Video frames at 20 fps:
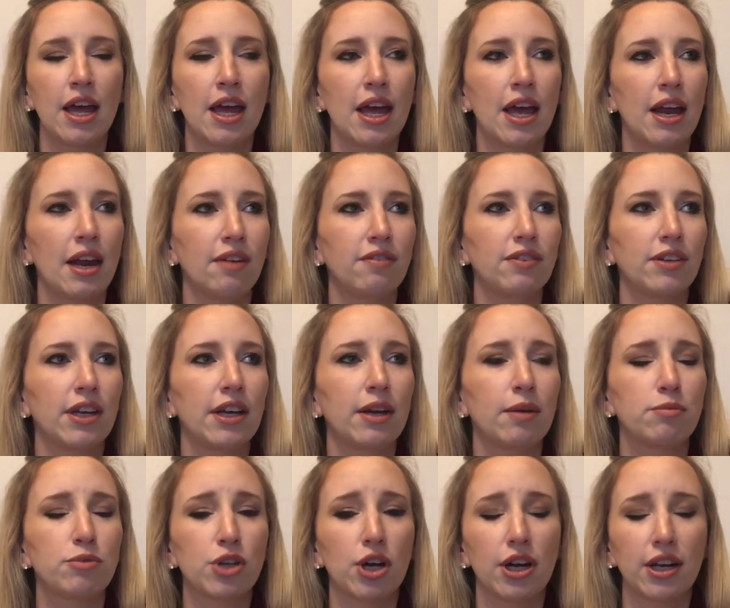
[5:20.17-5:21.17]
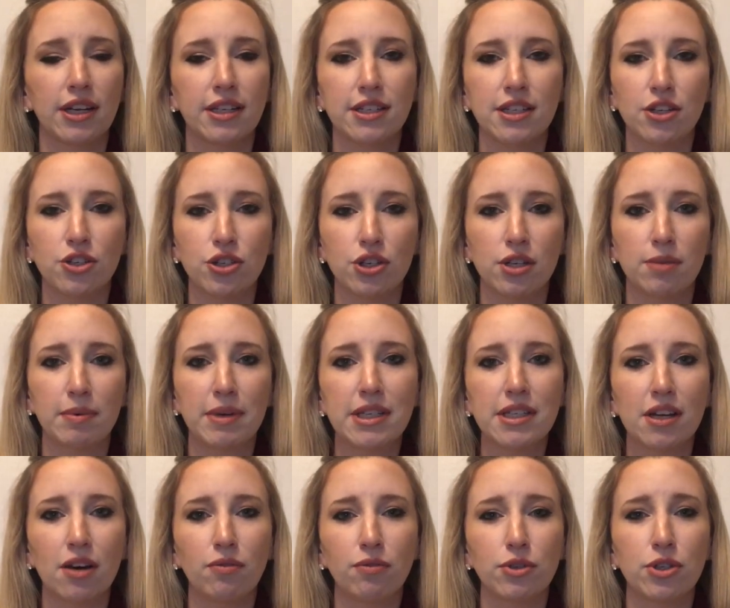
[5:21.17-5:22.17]
And I feel like I'm drawing attention to
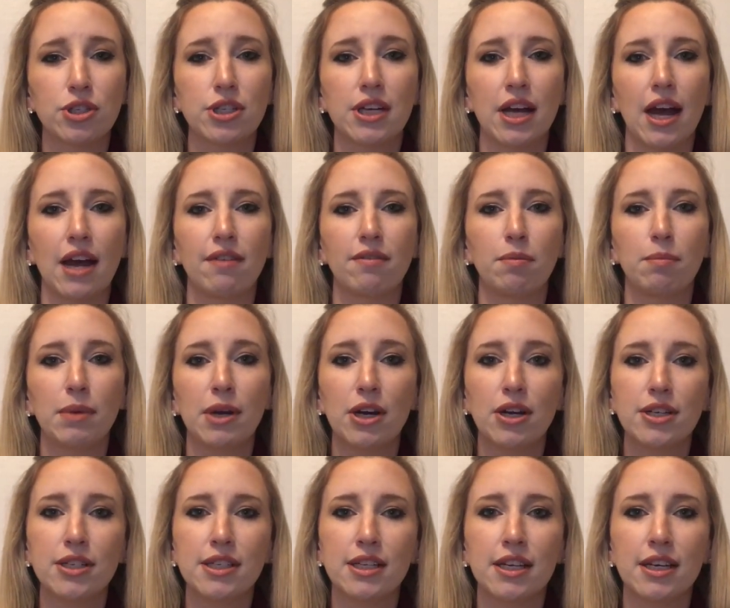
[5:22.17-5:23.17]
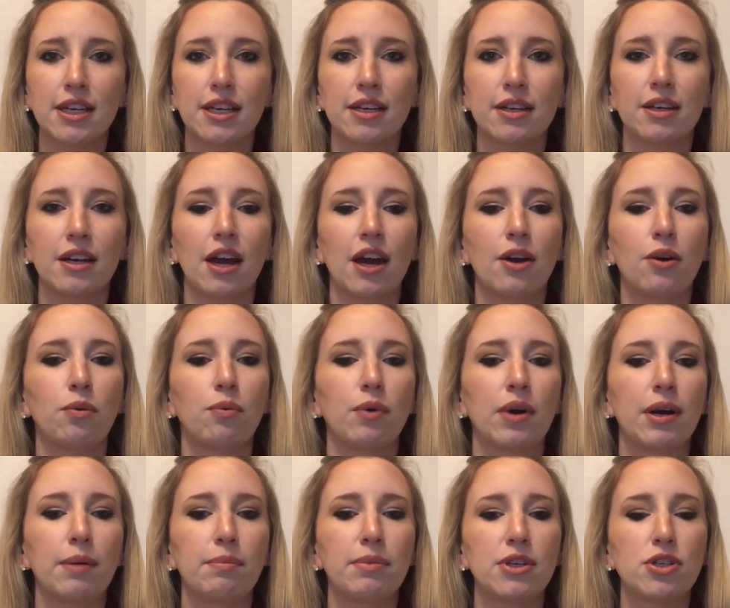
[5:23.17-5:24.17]
myself, which is kind of embarrassing. I don't
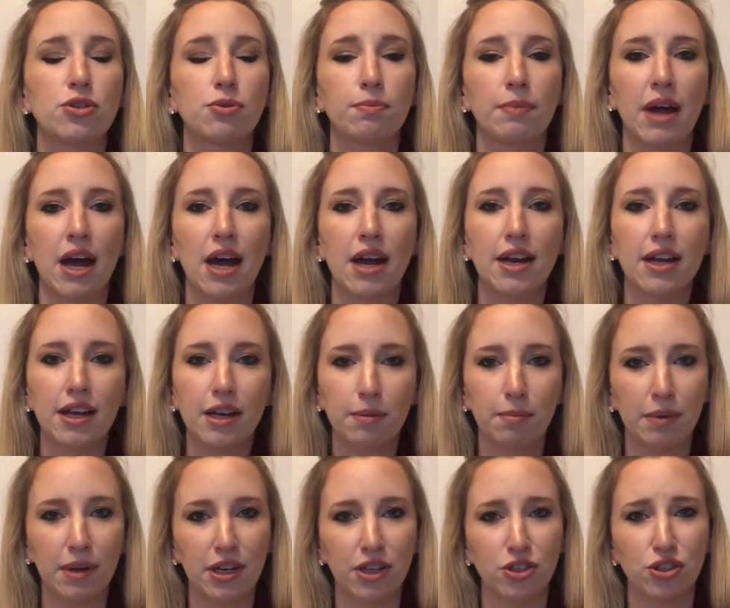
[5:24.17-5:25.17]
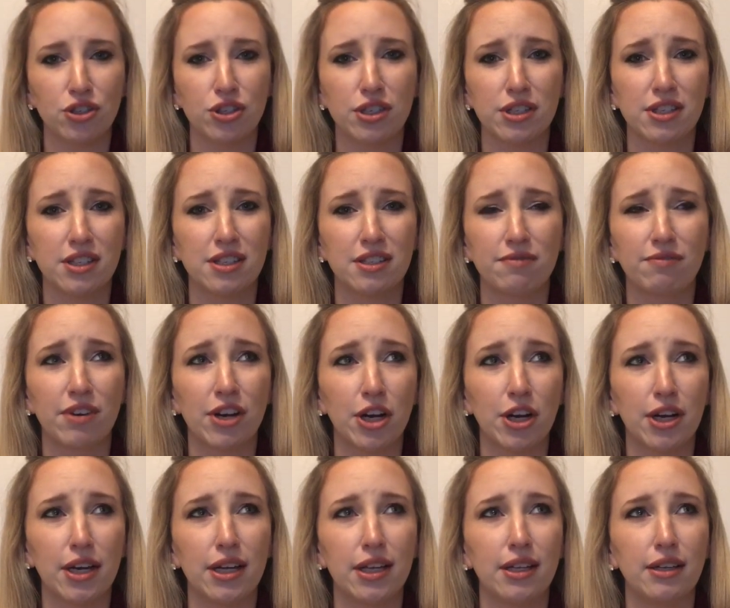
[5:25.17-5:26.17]
wanna be dramatic, but it's just
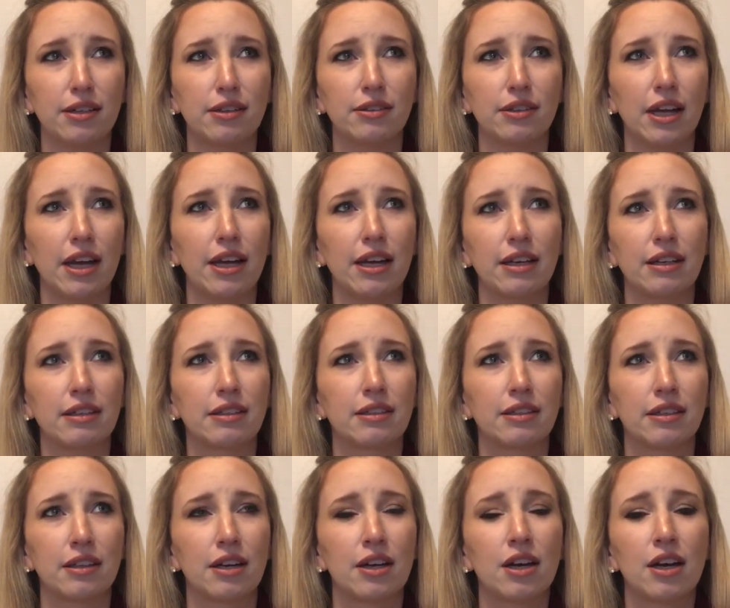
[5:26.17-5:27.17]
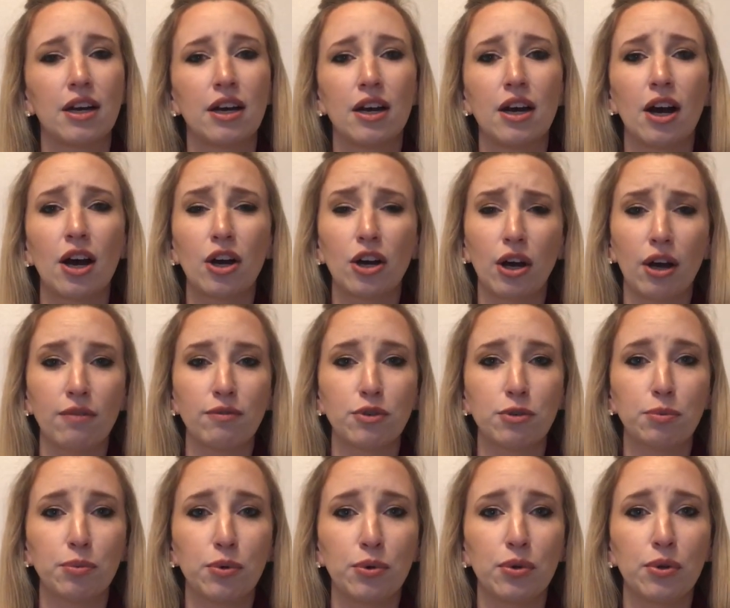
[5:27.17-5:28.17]
very like
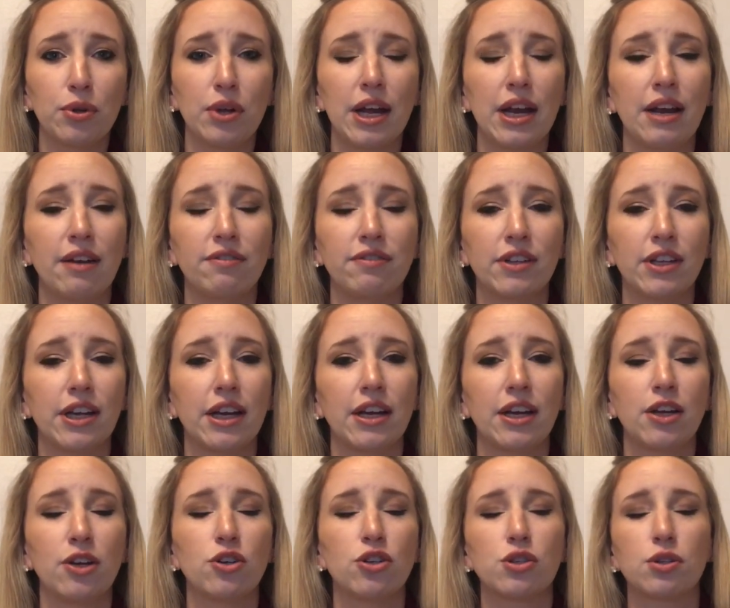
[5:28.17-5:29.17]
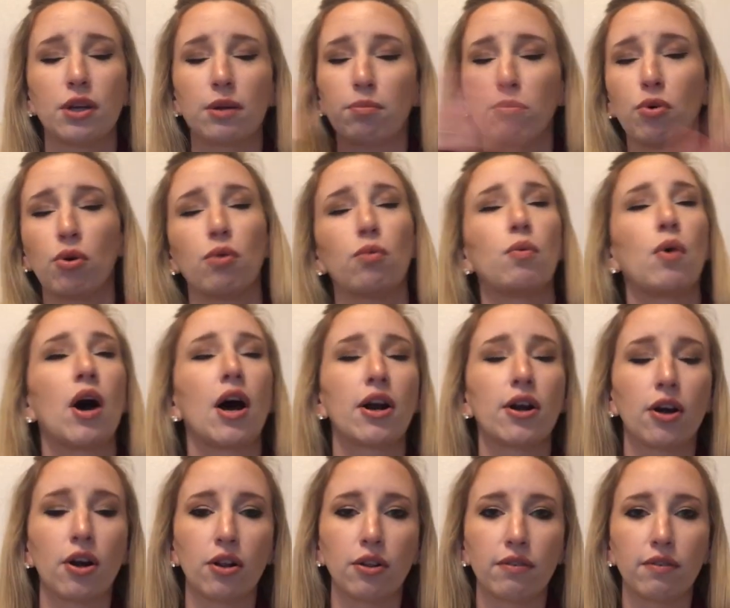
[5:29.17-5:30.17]
uncomfortable. And I feel like I need to just like pour water
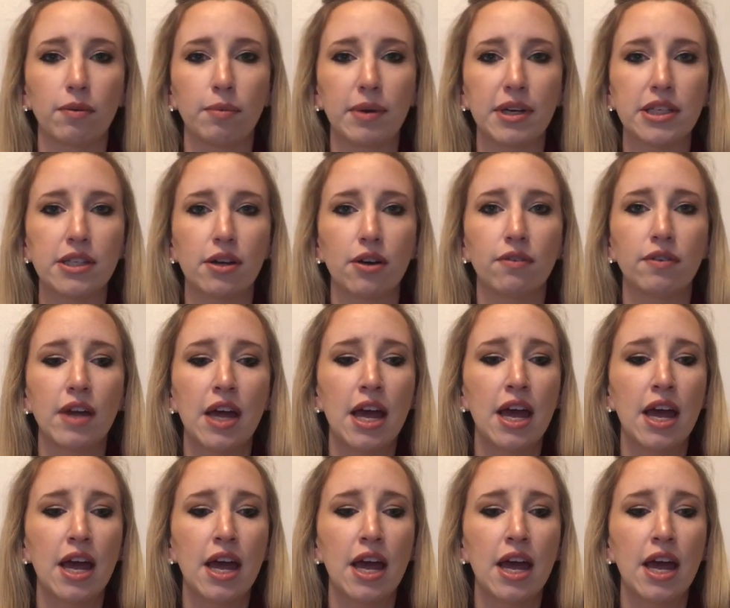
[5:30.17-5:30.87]
all over myself.